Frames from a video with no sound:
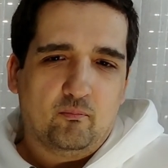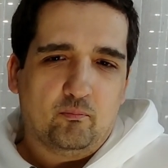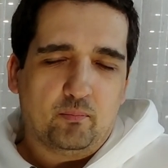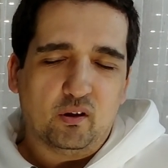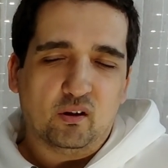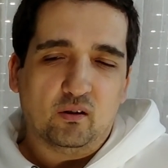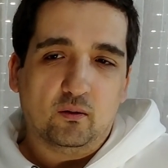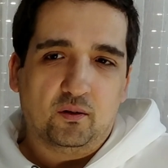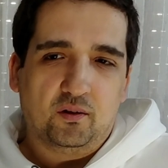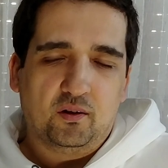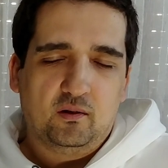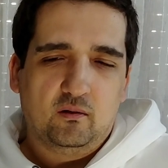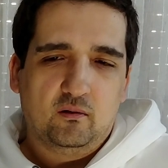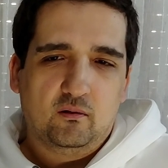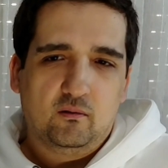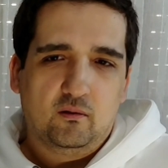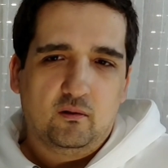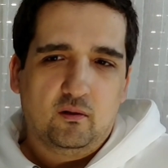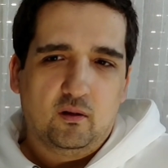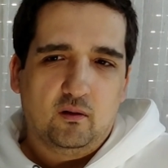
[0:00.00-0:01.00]
build
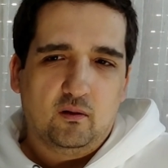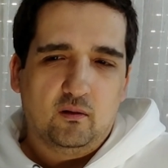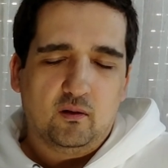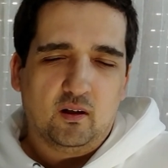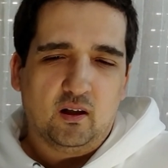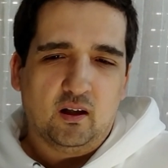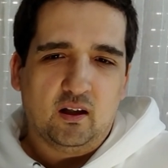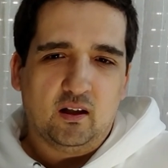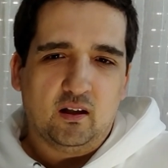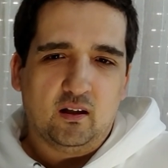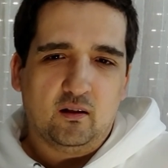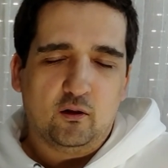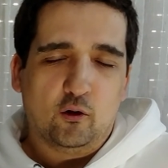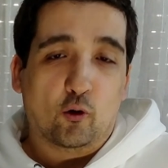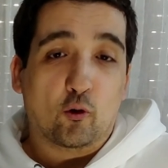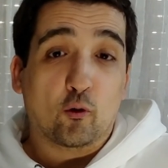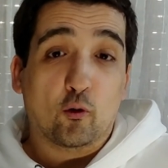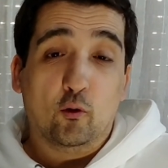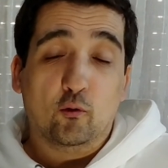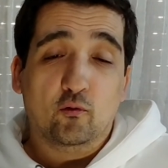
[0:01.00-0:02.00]

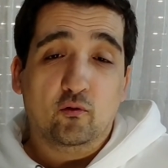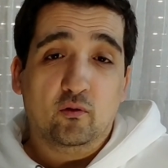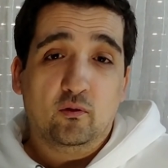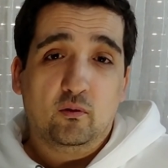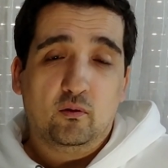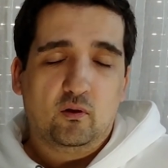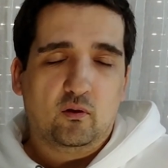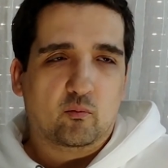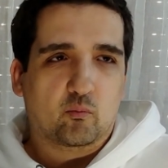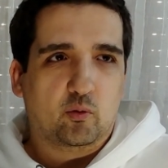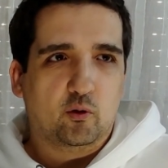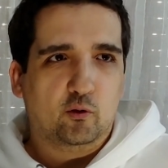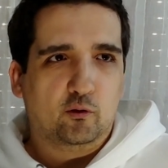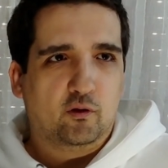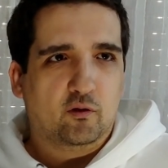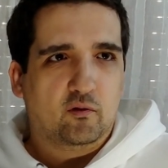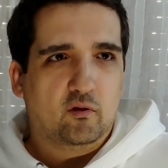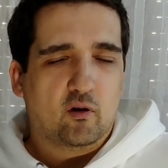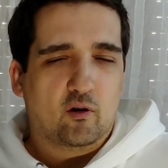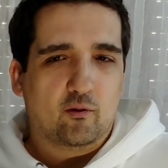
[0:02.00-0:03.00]
your own
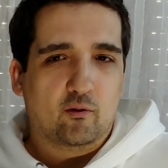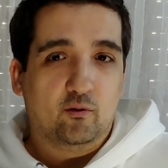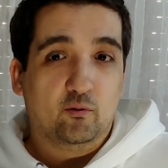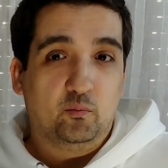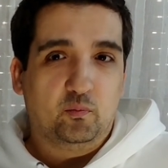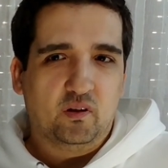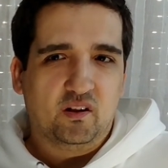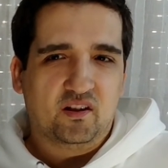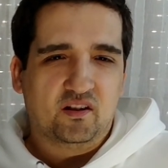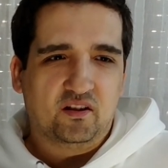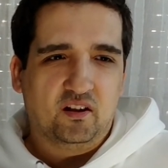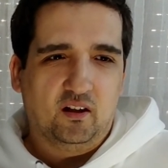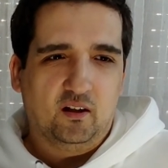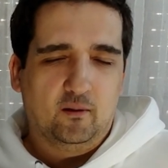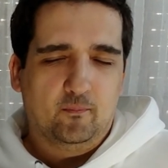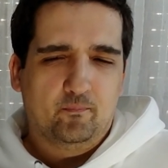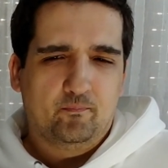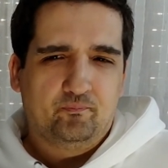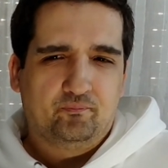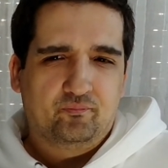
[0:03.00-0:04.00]
computer, your own
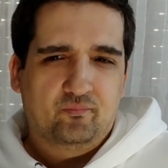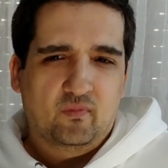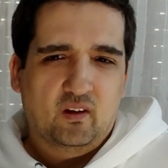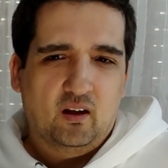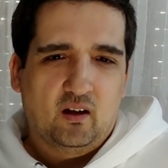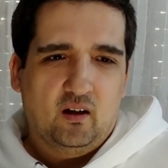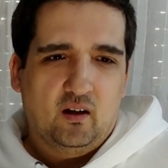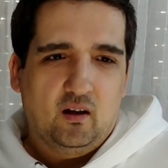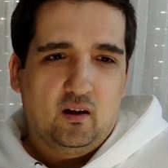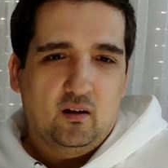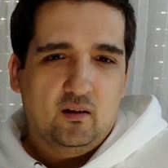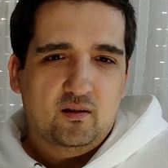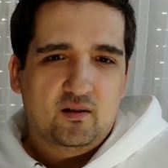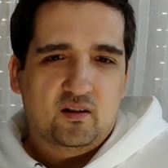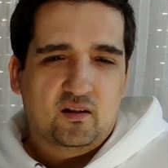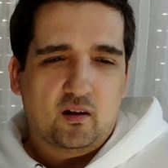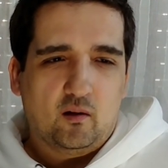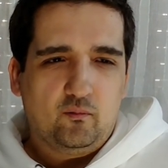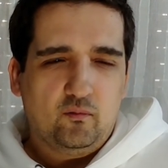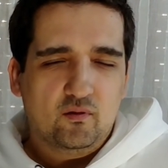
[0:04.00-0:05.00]
PC,
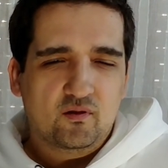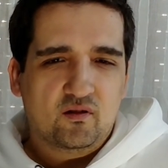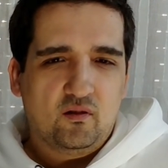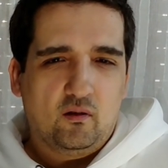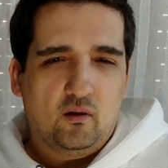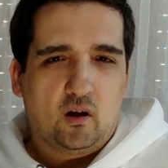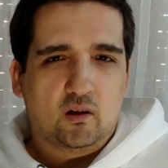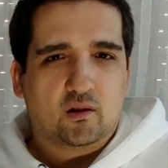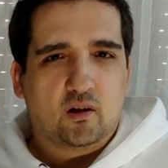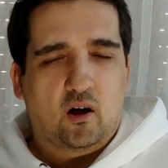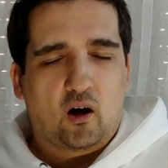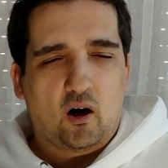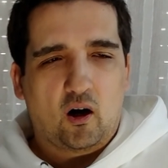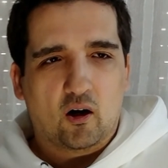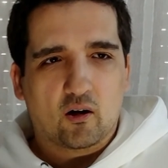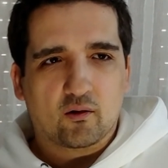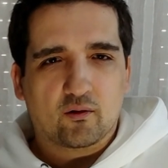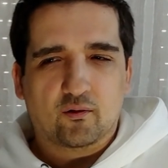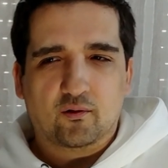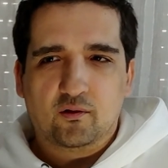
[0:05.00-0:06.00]
stuff was a lot
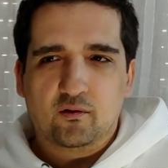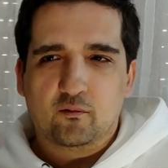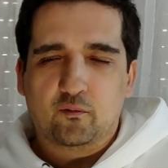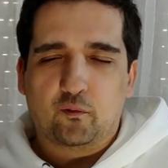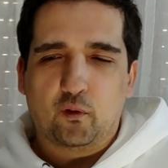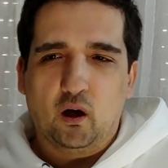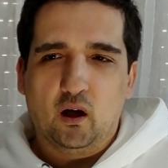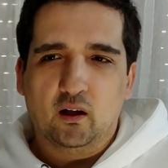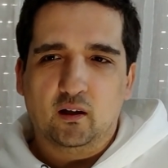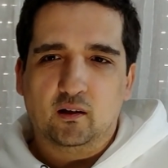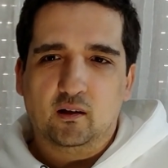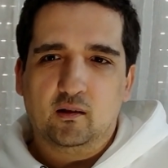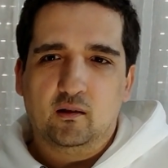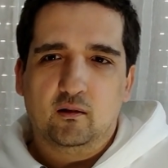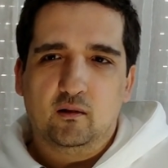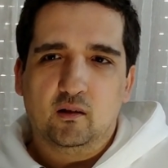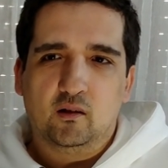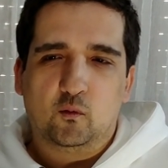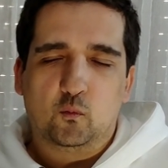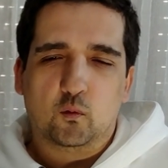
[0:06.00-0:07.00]
harder to find.
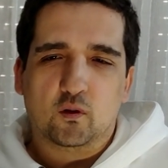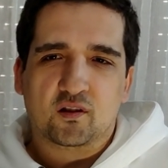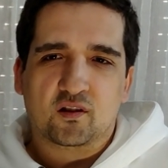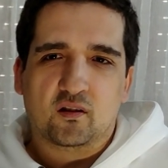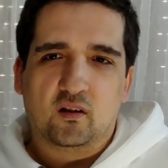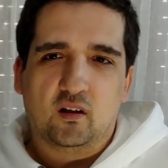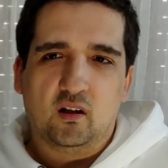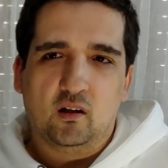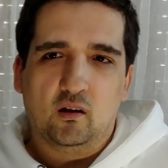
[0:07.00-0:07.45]
It was